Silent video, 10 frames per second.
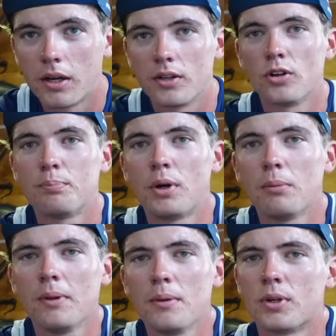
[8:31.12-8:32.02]
You're
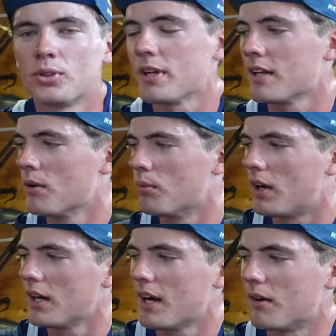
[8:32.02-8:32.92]
probably wondering
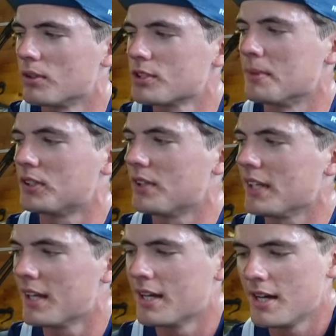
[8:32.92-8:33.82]
why I was
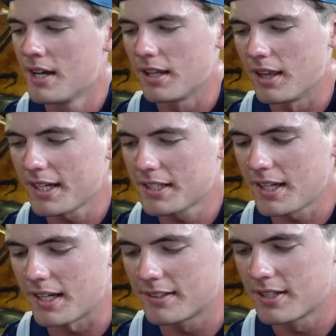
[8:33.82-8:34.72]
measuring
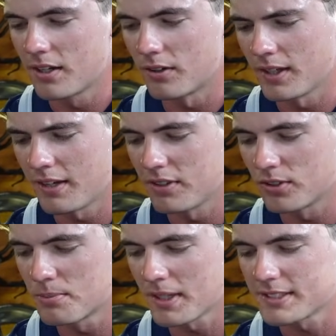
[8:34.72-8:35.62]
lactate on a
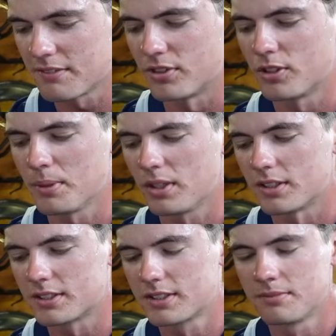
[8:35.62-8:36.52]
Vo2 Max effort,
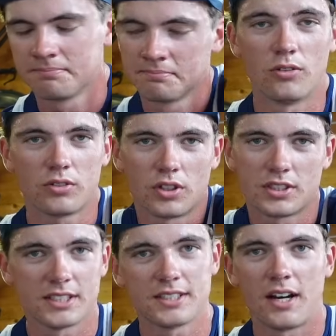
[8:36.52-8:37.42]
because of course
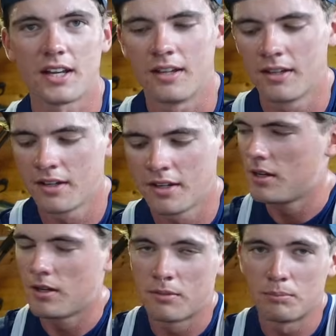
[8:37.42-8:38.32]
it's high.
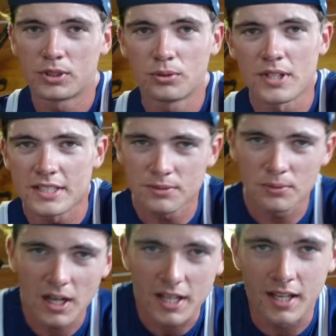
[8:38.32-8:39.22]
But the reason
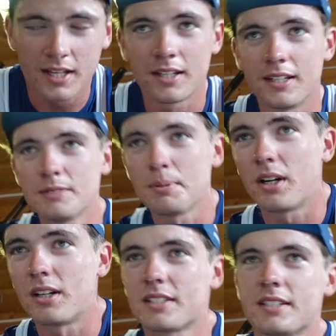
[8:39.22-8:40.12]
why is
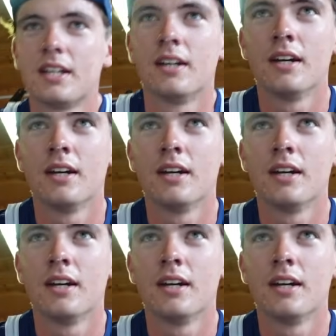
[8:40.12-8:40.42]
because